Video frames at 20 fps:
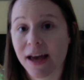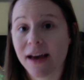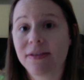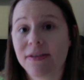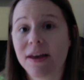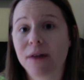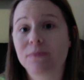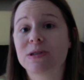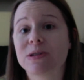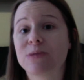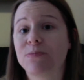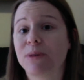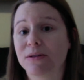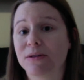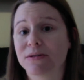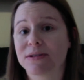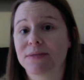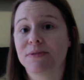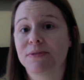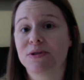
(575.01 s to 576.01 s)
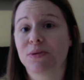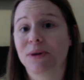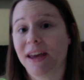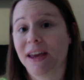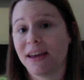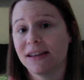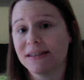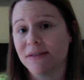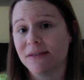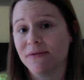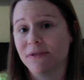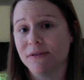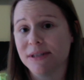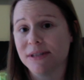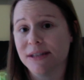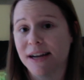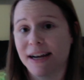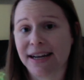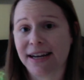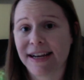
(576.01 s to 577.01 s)
that was built between
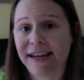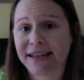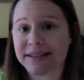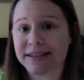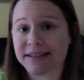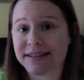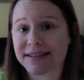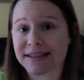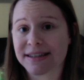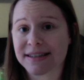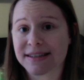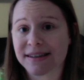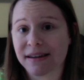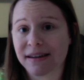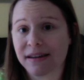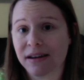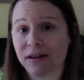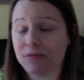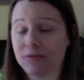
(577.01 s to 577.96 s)
1859 and 1860